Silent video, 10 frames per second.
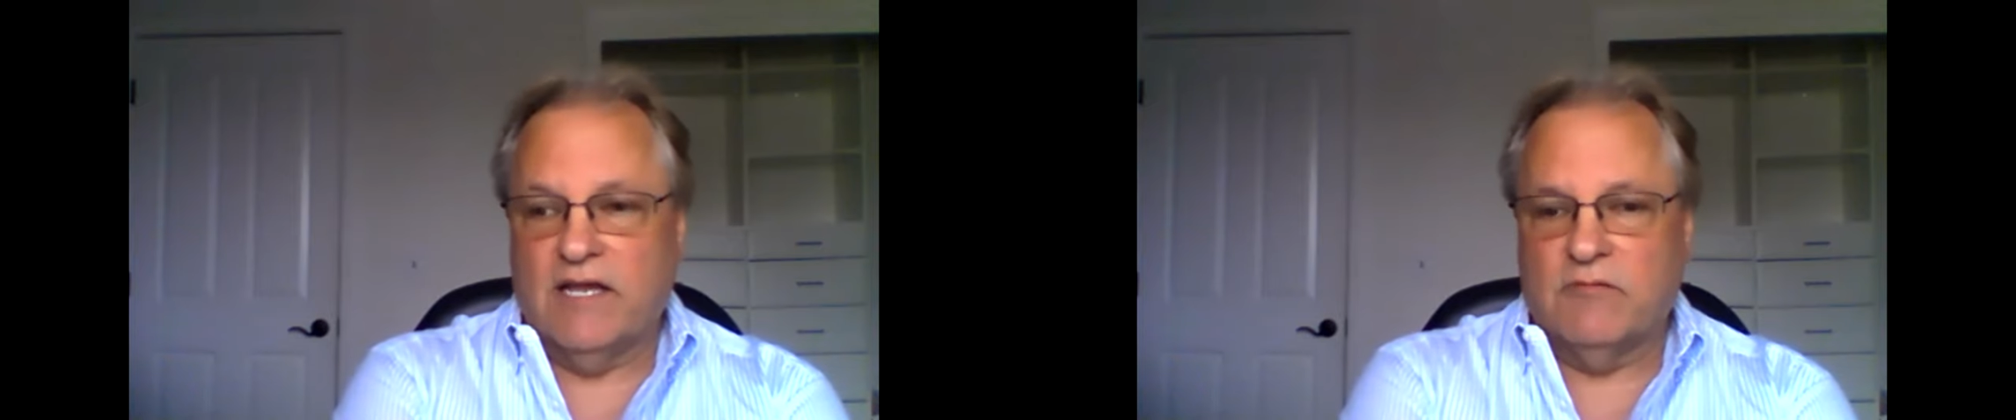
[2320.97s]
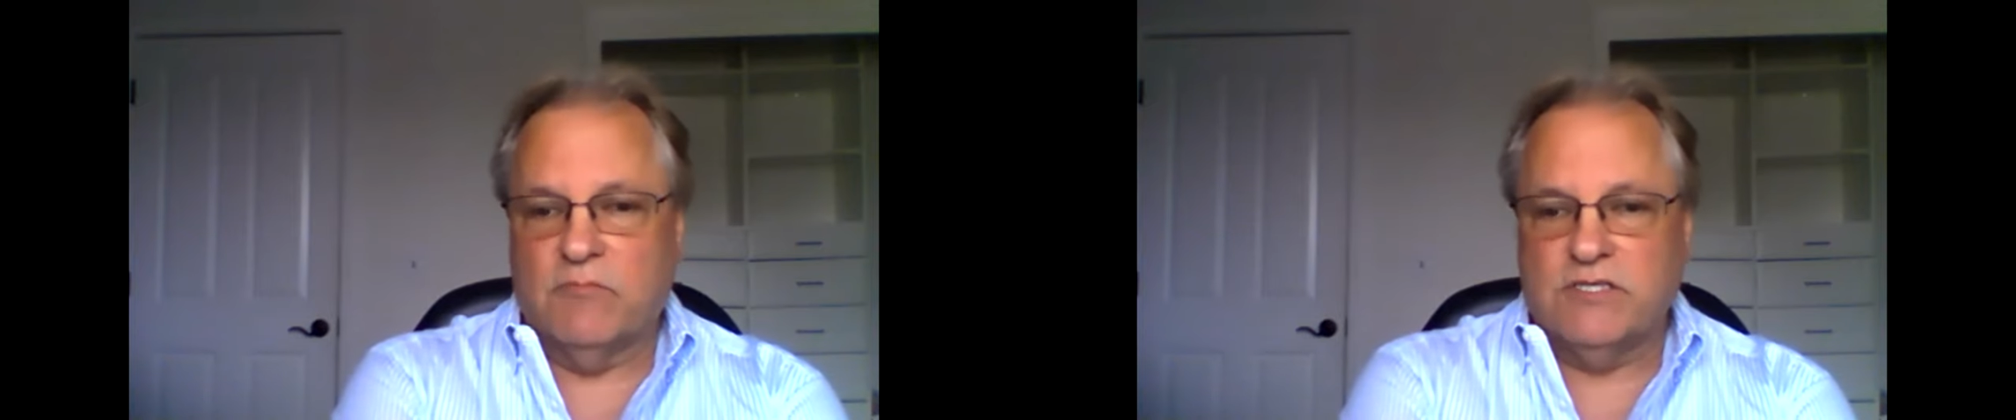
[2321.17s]

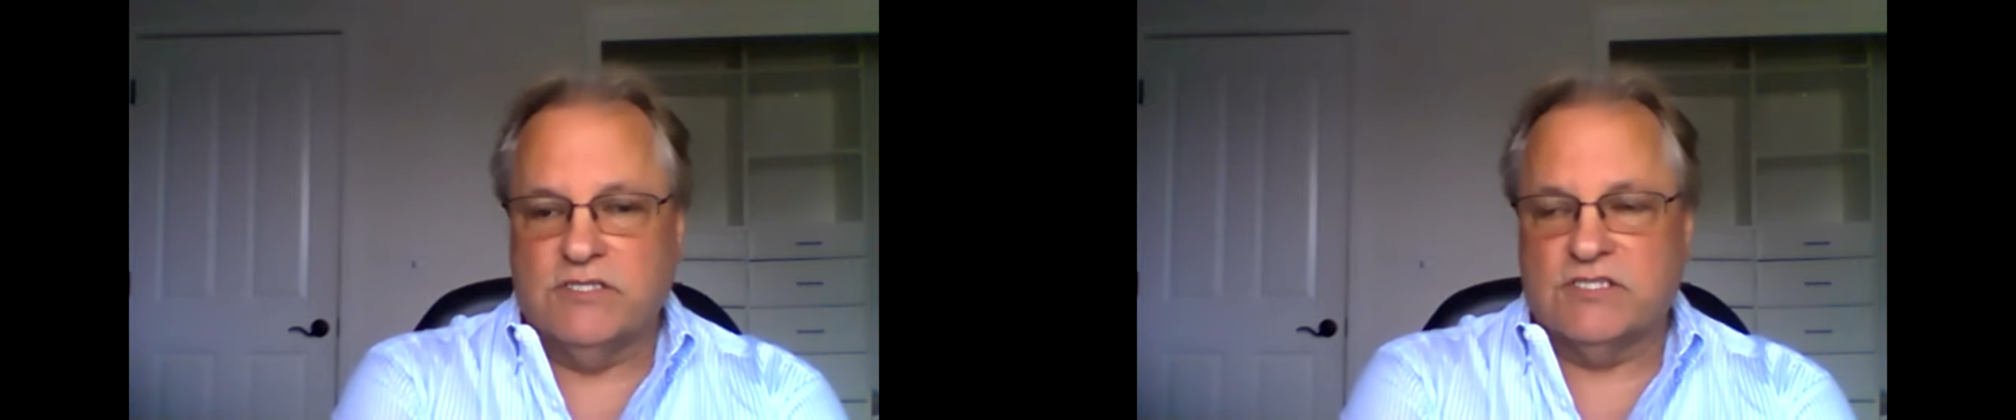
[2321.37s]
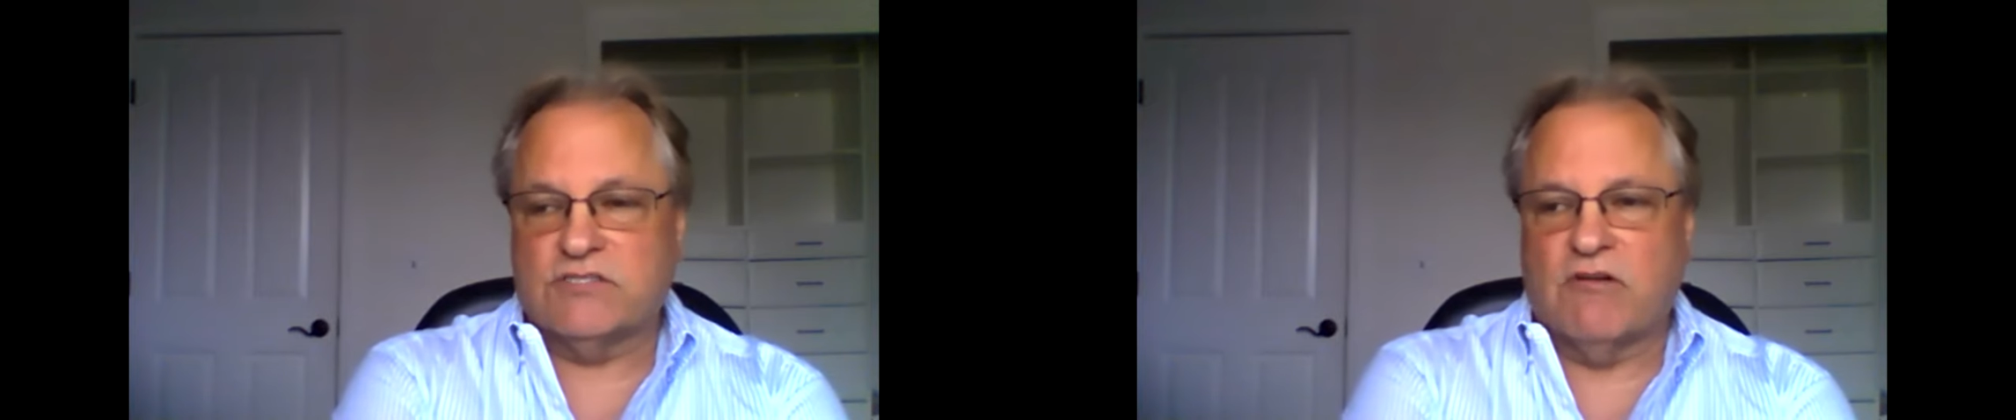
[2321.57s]
and we
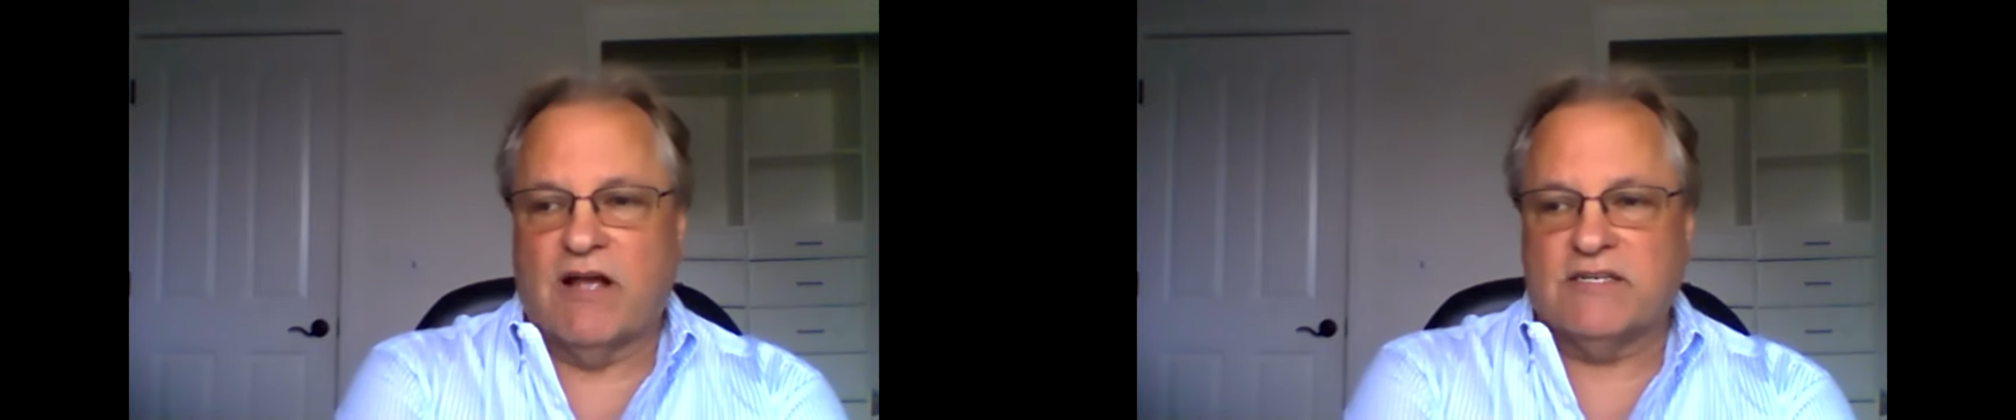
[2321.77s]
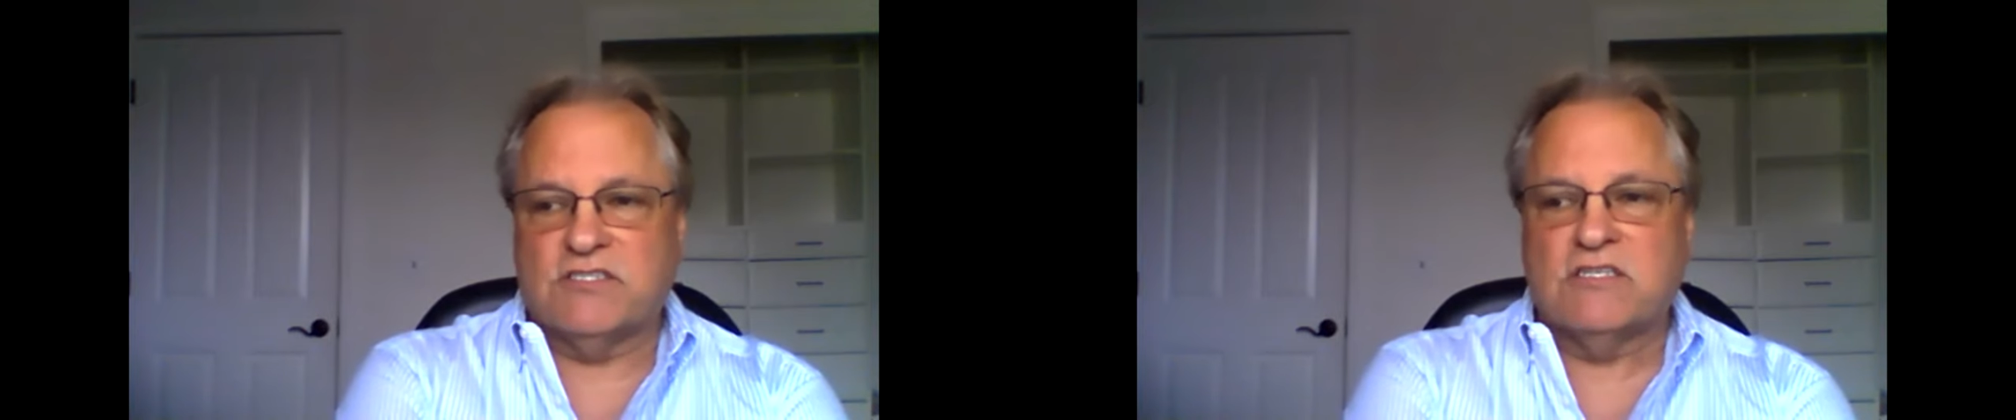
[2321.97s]
just
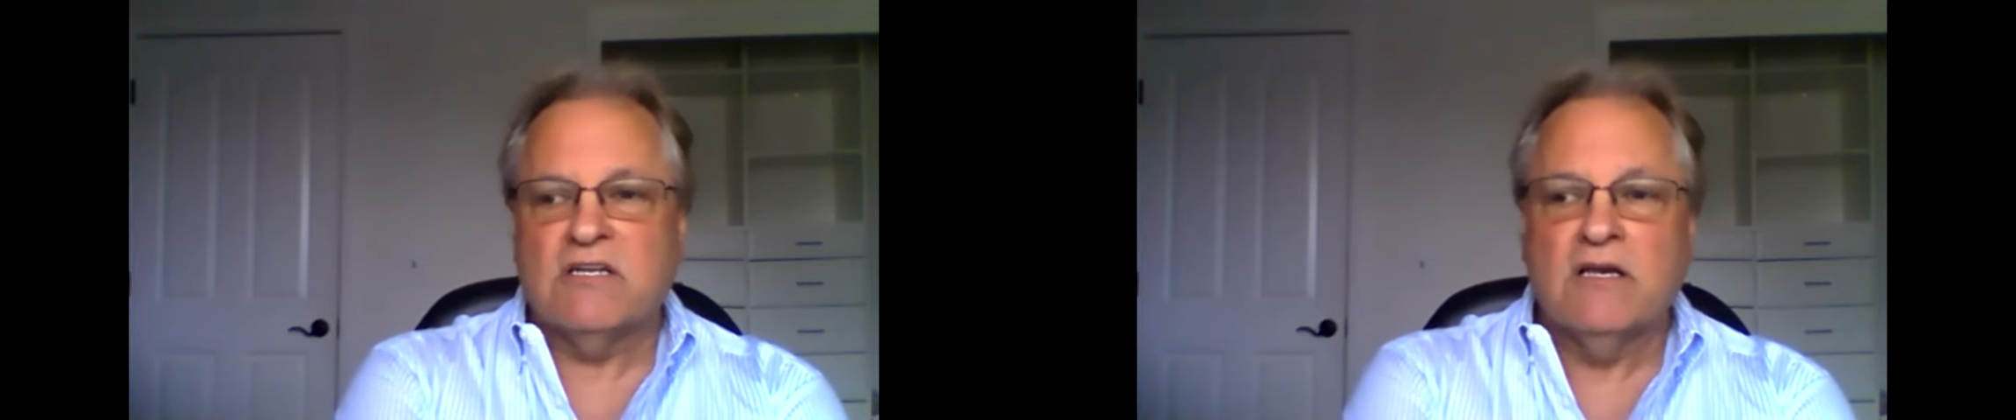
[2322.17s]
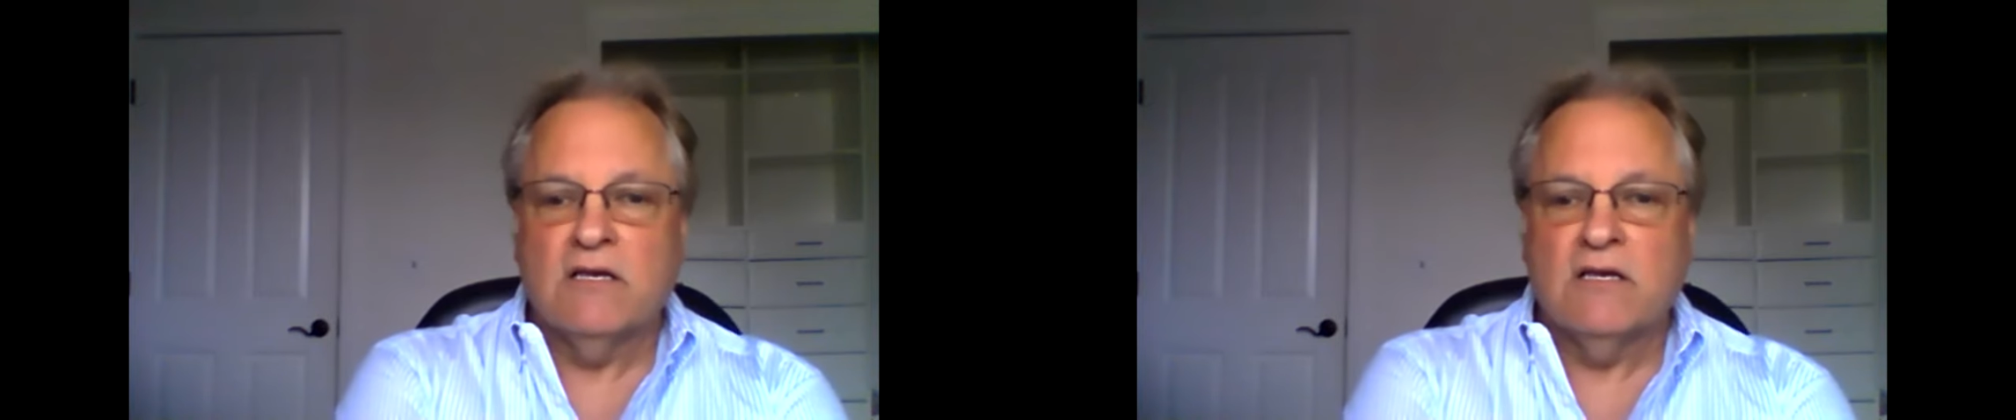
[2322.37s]
scratched